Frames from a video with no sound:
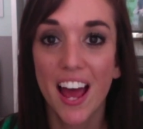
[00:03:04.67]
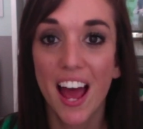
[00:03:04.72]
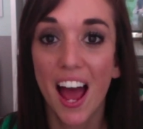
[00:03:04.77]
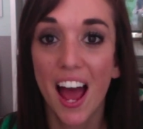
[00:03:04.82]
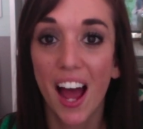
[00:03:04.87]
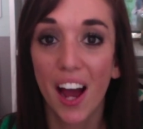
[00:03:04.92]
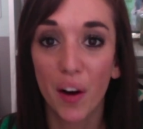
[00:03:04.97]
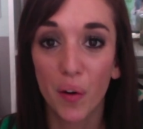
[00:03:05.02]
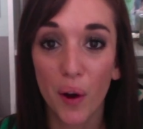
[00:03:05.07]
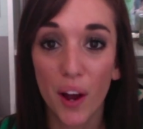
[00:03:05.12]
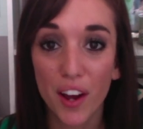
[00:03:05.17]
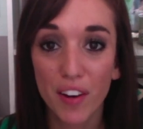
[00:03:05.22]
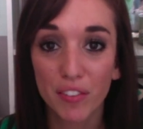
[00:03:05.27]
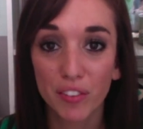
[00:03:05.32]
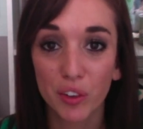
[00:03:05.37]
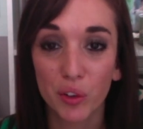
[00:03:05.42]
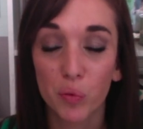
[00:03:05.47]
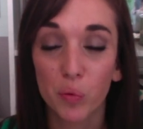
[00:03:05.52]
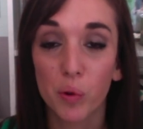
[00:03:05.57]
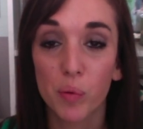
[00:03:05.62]

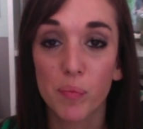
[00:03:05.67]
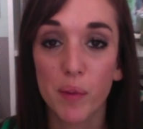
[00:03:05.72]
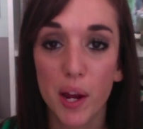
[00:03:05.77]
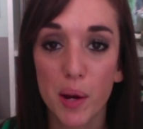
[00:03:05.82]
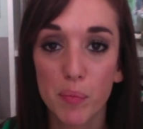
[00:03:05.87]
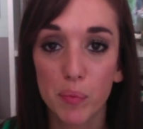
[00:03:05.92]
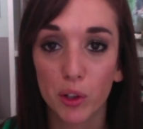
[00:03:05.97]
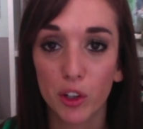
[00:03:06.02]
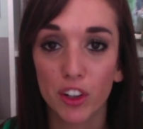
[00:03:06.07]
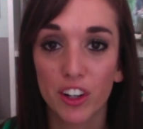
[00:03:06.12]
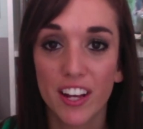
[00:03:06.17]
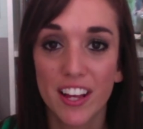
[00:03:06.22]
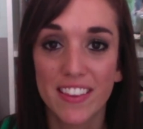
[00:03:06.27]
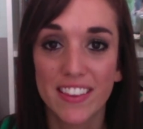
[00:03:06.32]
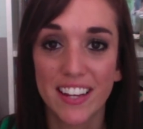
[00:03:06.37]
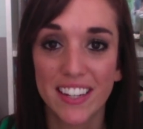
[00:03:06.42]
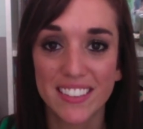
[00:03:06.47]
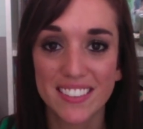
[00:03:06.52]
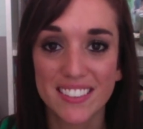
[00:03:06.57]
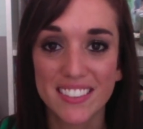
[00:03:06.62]
However, remember
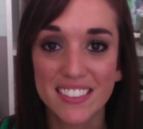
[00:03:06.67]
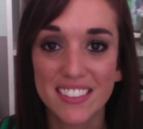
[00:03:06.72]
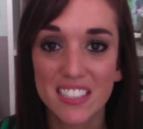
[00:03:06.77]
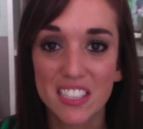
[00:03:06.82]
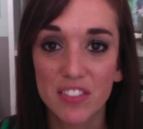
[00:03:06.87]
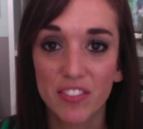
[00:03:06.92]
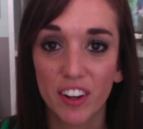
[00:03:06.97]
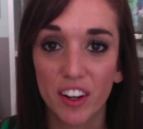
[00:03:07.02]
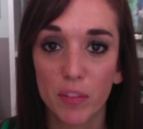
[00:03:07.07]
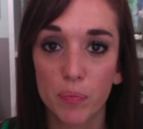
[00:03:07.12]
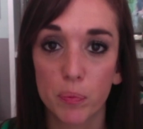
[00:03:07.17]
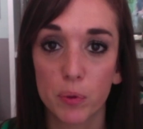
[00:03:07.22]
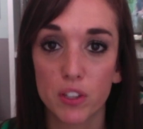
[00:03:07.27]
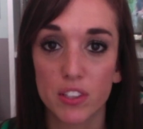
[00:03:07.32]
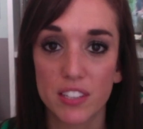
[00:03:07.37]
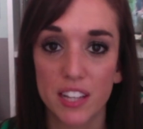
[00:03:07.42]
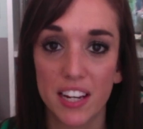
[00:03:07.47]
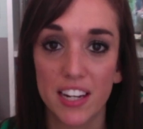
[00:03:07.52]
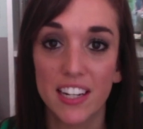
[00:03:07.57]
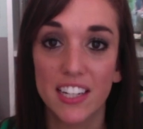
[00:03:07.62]
that
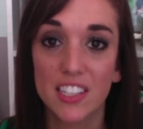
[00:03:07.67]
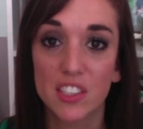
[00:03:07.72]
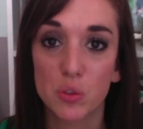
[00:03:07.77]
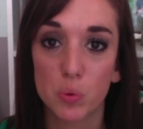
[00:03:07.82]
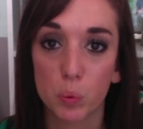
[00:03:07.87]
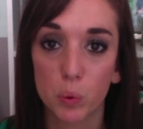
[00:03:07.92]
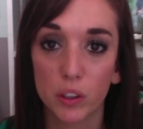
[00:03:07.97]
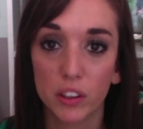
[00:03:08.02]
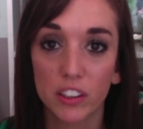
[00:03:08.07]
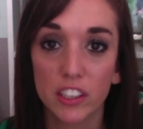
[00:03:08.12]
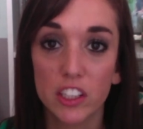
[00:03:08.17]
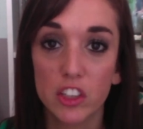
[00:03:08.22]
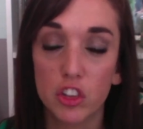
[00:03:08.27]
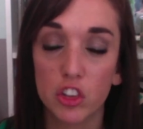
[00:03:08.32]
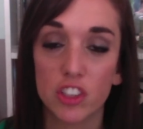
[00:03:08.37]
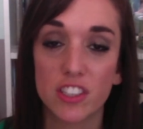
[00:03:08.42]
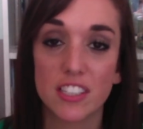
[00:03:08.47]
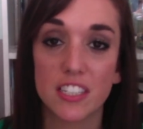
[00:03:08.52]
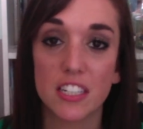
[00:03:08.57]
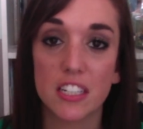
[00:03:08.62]
65% is really
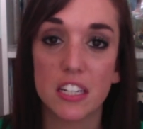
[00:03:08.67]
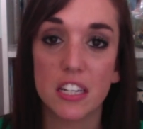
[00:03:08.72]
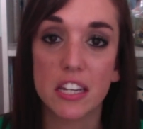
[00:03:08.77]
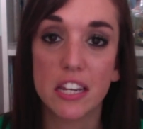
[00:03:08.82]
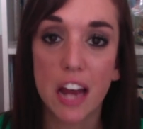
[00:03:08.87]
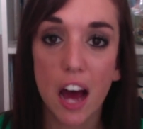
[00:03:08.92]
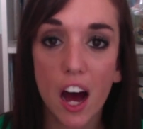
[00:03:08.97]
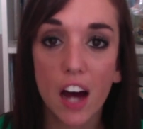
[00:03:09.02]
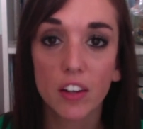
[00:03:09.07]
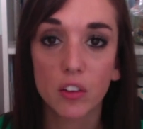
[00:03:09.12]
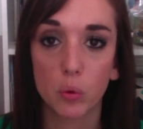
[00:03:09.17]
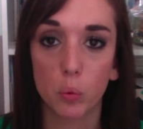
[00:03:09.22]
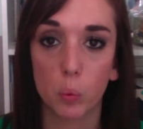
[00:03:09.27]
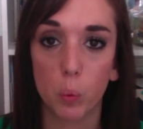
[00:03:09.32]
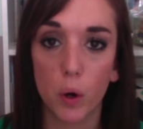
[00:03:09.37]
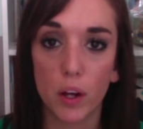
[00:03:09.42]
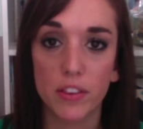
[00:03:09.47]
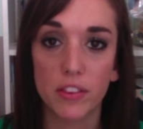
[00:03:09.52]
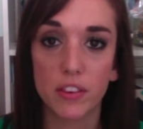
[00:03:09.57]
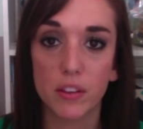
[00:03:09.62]
just not
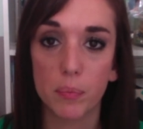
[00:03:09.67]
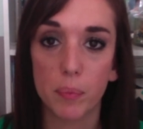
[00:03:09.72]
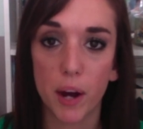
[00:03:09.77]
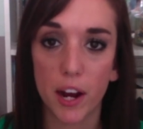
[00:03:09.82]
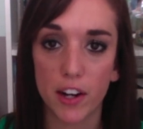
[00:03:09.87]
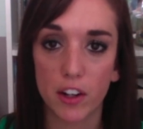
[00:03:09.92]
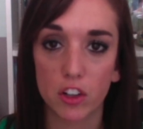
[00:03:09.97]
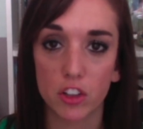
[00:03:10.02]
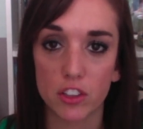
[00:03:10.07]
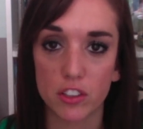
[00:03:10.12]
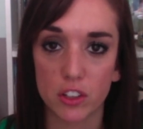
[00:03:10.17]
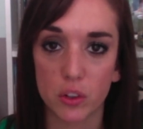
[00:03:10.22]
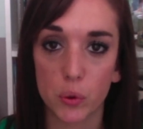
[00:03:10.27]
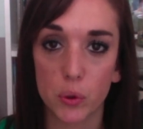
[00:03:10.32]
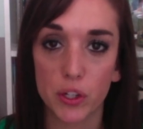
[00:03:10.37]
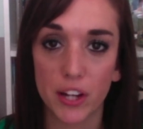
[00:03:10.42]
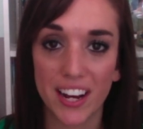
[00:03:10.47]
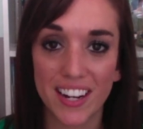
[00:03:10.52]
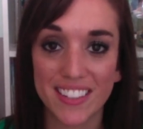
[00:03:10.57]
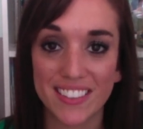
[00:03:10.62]
what the buyer is
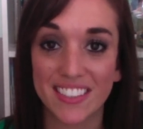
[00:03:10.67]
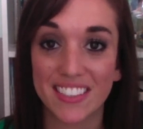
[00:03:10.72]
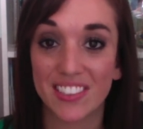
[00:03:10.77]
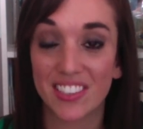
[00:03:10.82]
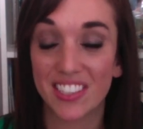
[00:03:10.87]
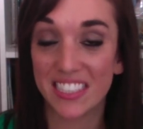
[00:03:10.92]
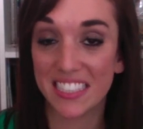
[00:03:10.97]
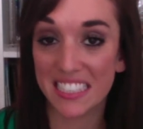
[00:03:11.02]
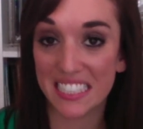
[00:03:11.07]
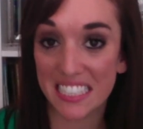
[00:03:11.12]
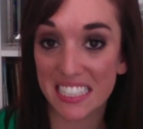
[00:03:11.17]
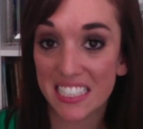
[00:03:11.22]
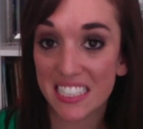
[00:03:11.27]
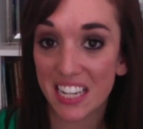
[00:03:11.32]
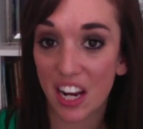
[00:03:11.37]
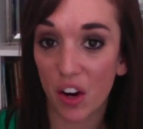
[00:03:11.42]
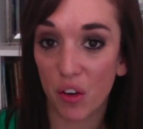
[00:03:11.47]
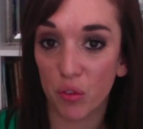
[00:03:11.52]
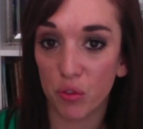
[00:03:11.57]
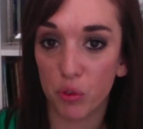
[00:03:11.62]
going to ask a
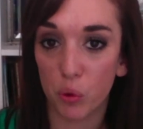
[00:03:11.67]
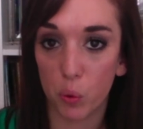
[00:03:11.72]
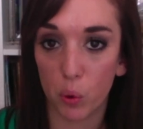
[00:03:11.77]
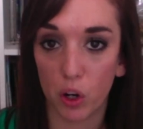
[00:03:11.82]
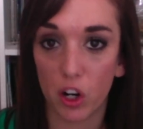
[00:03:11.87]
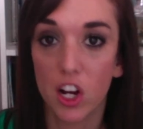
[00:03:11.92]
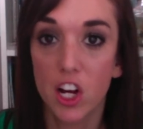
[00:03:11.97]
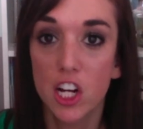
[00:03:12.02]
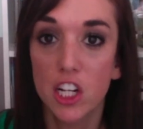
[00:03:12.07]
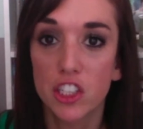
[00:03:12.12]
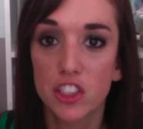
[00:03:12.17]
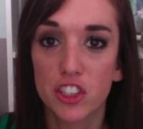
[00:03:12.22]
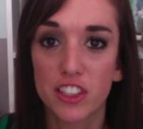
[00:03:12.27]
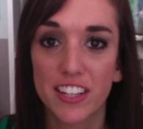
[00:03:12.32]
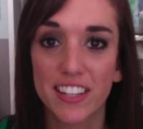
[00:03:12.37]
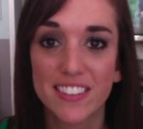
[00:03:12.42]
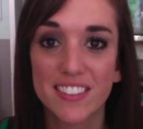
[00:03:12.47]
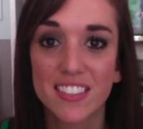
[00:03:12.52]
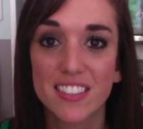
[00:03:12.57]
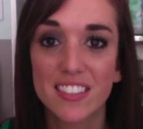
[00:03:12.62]
discount for. So
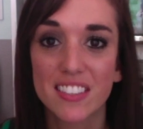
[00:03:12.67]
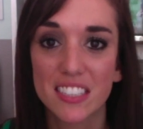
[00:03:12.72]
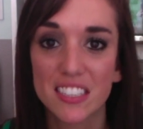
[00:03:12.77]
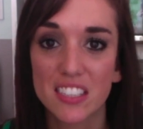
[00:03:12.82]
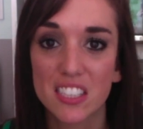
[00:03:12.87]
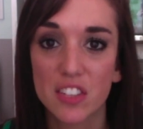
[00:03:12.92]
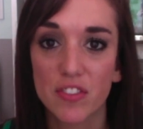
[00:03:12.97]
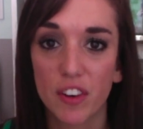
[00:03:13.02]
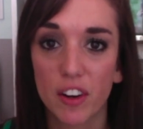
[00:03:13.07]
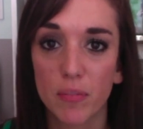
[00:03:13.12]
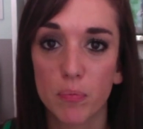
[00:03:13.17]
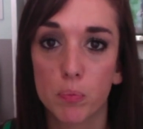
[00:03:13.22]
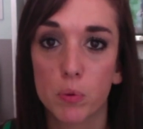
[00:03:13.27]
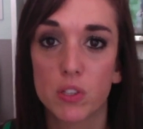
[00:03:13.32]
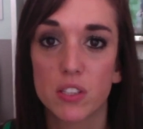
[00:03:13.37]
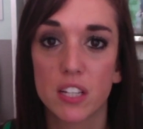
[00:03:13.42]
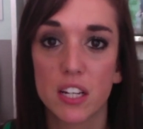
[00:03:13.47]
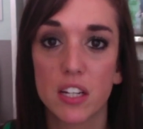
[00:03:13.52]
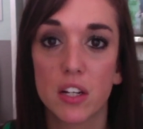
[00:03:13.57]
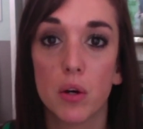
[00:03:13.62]
that's a
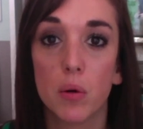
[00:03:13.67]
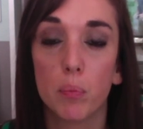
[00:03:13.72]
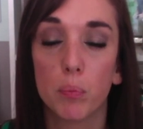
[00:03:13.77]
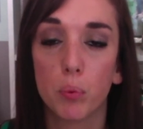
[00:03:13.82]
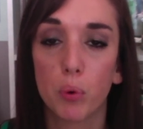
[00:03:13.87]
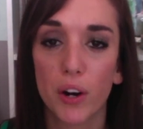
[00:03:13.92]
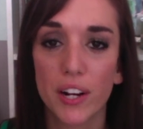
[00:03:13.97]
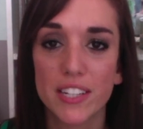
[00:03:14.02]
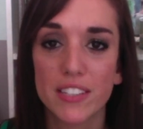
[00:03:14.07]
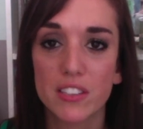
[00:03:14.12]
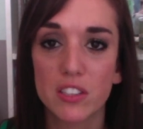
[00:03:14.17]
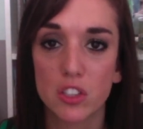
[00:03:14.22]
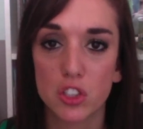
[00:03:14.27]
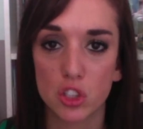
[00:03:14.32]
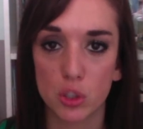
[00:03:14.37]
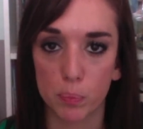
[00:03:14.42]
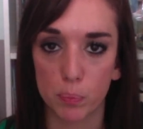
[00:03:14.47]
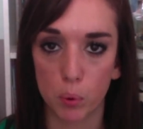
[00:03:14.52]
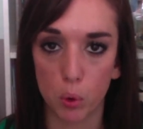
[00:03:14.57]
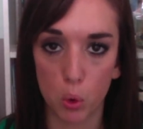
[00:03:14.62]
65% price
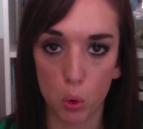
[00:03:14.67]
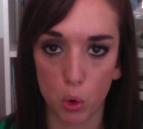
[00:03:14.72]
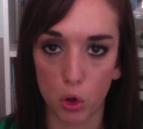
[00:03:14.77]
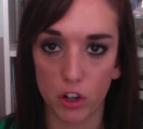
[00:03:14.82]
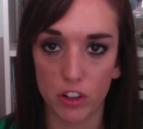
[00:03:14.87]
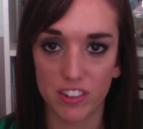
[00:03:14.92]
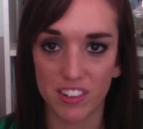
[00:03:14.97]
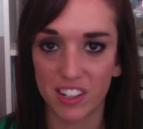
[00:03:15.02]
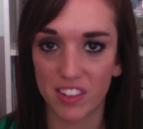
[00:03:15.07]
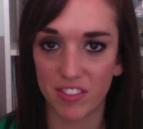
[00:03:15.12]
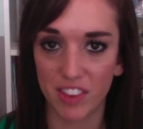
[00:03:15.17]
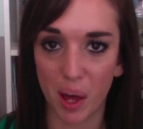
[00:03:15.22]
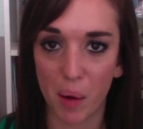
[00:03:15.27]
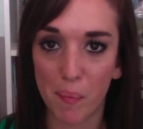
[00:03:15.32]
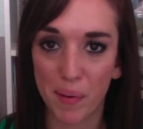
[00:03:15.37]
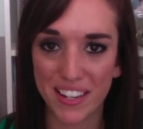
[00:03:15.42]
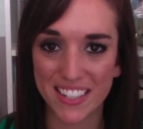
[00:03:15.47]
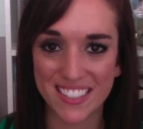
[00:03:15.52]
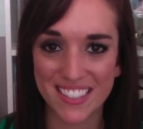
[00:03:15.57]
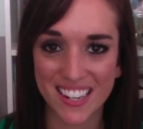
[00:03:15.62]
support, if that
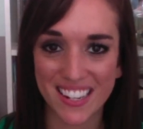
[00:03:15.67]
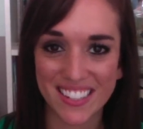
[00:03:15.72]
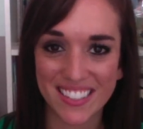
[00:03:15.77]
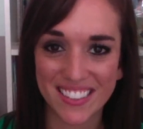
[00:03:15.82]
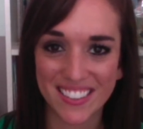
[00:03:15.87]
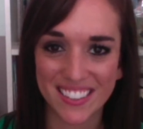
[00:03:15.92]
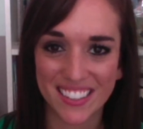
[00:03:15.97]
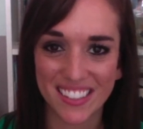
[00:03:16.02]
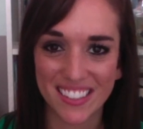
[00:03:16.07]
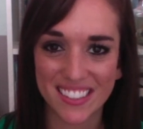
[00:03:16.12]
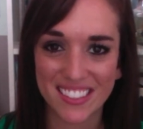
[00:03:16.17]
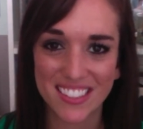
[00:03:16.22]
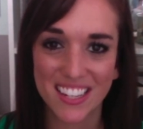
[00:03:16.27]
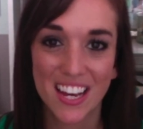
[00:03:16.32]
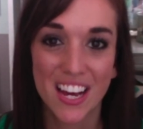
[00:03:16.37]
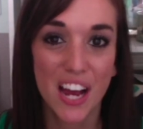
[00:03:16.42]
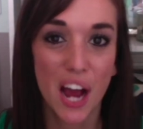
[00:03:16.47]
makes any sense.